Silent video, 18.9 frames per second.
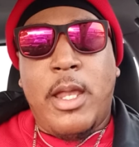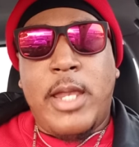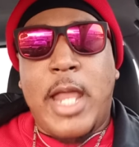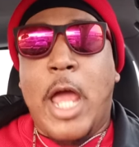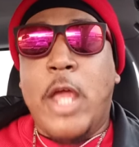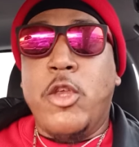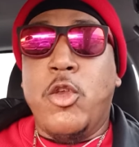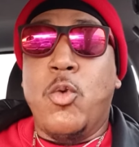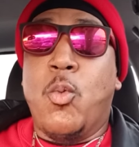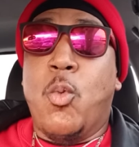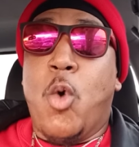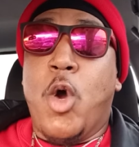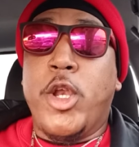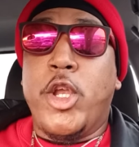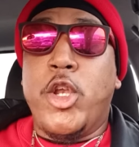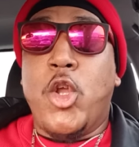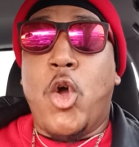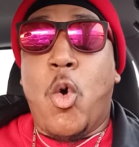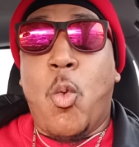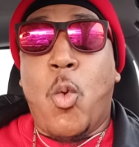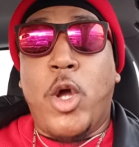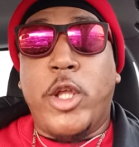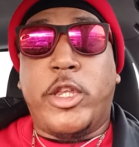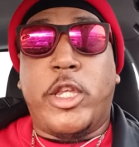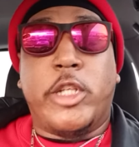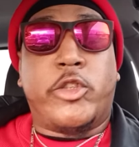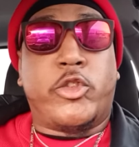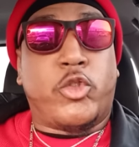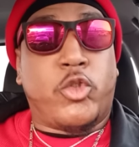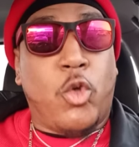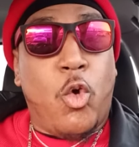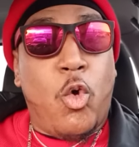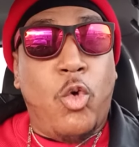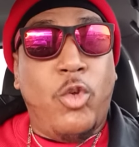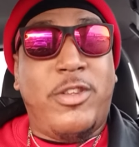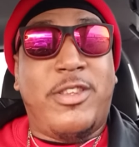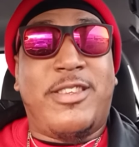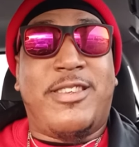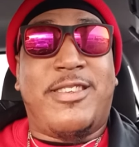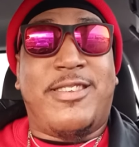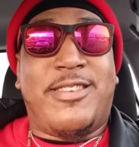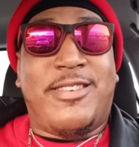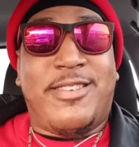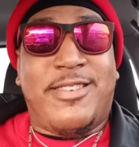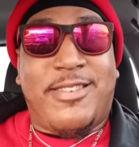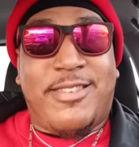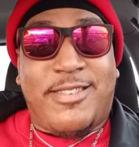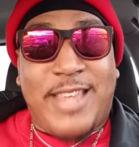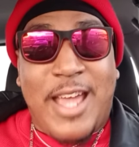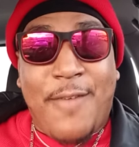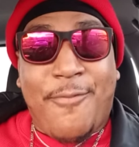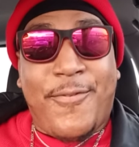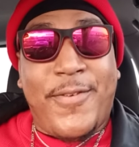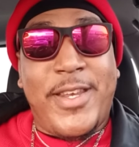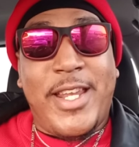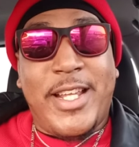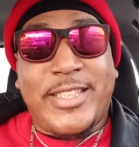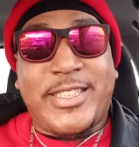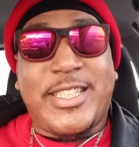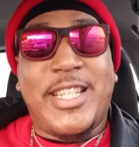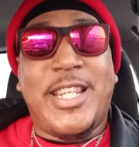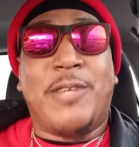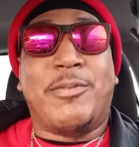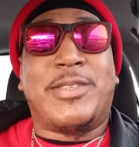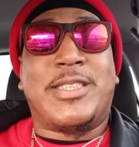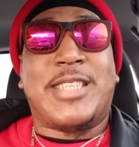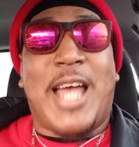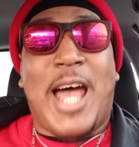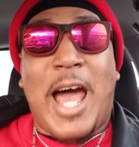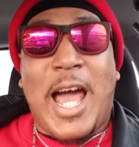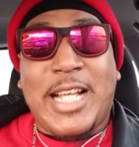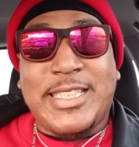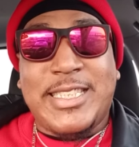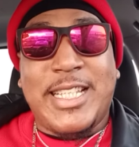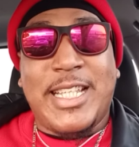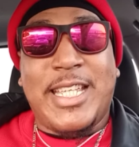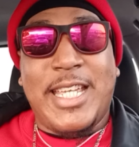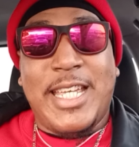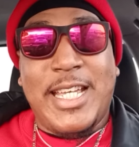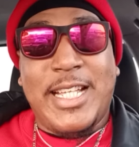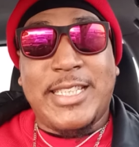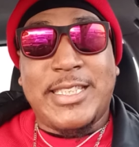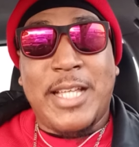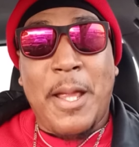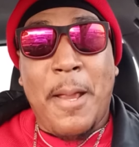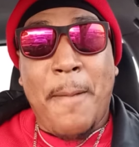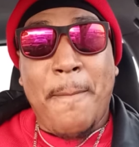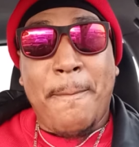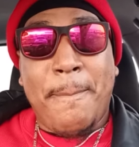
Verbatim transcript: Now, you want to know what the true definition of toxic is?